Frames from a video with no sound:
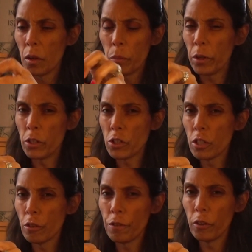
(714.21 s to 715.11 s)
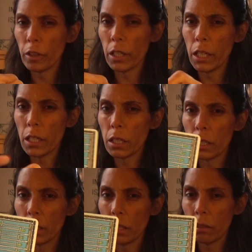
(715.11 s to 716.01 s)
but you're still feeling like
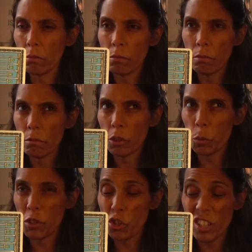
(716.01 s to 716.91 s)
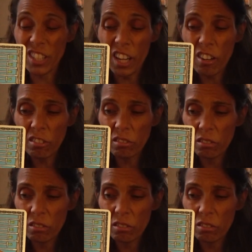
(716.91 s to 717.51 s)
a little bit stressed out.